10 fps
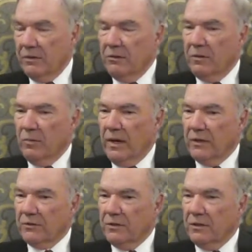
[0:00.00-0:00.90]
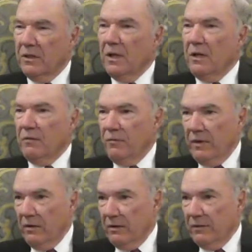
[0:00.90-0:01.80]
here in Nebraska,
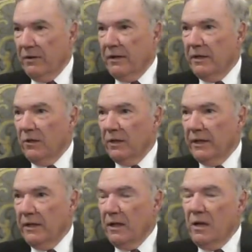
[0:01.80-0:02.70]
very, very hilly.